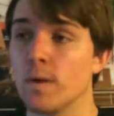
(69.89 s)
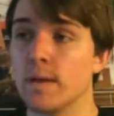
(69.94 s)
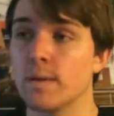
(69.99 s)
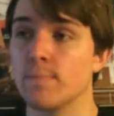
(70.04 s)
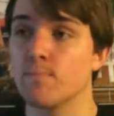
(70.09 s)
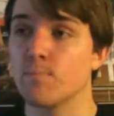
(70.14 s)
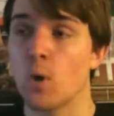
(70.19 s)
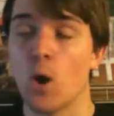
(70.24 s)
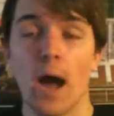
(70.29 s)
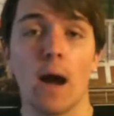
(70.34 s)
We
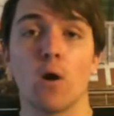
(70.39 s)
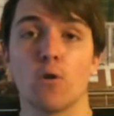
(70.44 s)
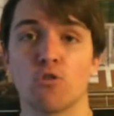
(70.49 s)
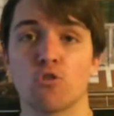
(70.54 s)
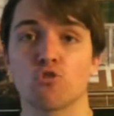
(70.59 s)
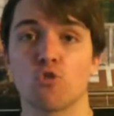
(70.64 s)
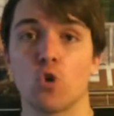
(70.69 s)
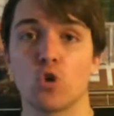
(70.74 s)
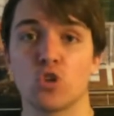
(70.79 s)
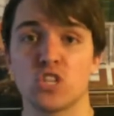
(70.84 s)
put out a
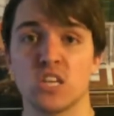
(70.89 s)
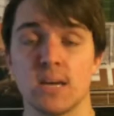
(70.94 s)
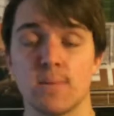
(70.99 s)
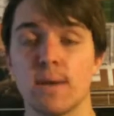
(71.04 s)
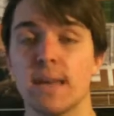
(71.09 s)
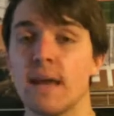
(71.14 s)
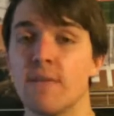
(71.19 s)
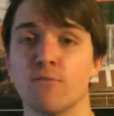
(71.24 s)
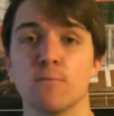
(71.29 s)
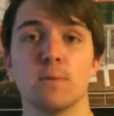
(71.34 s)
strong
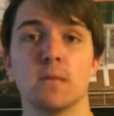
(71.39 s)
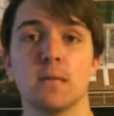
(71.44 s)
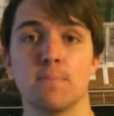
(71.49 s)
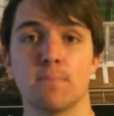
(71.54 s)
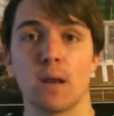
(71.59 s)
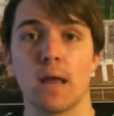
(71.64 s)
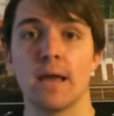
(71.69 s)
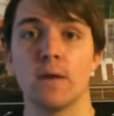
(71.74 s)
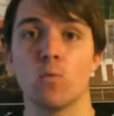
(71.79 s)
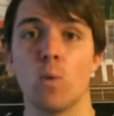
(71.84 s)
team, and everybody
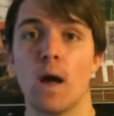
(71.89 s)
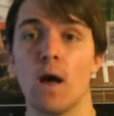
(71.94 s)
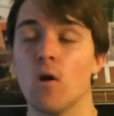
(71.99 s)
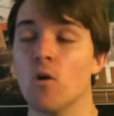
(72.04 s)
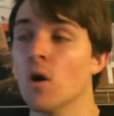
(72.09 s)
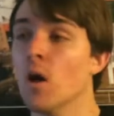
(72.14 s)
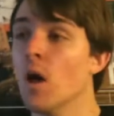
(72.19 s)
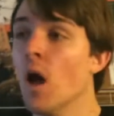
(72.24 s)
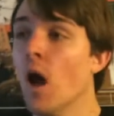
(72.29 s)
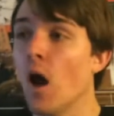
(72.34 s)
played
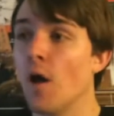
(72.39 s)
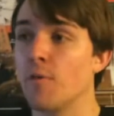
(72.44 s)
well.